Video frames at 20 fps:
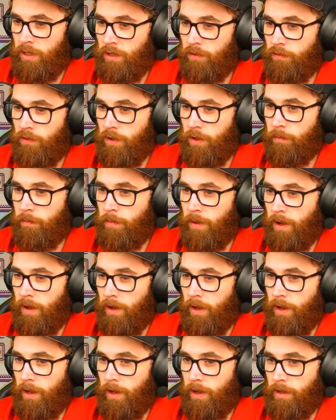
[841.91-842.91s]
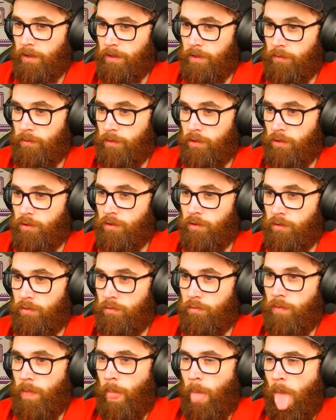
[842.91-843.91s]
to find a bank. Uh, we do
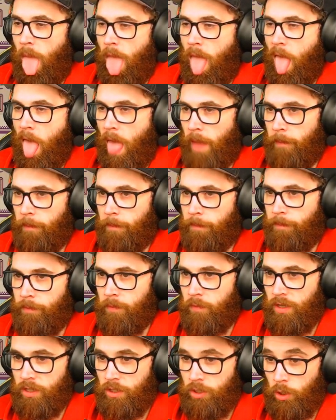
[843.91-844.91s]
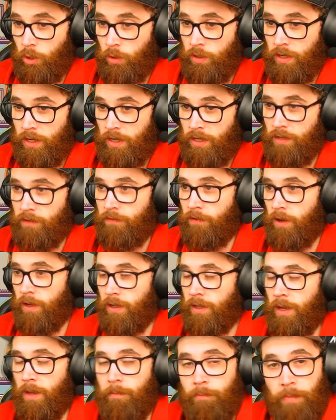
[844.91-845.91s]
that. We do need to
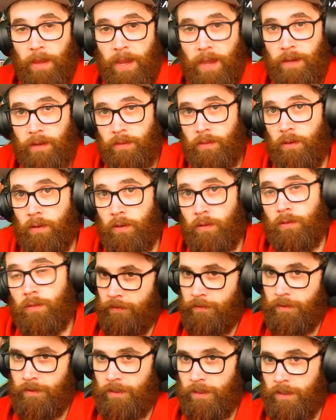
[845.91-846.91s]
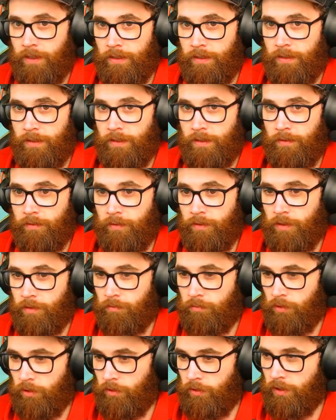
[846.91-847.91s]
find a bank though. What day is it? It's a
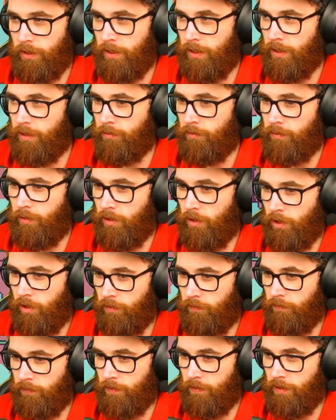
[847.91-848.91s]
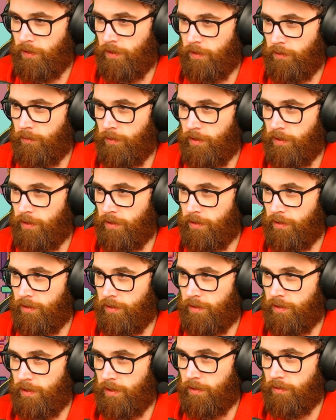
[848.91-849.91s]
blue day. We hopefully we can
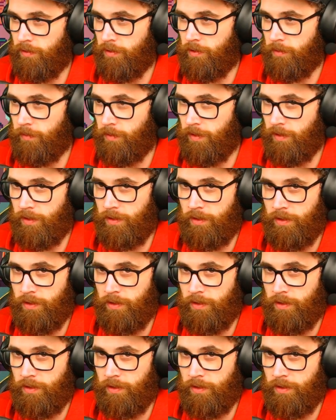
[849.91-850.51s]
sell some of this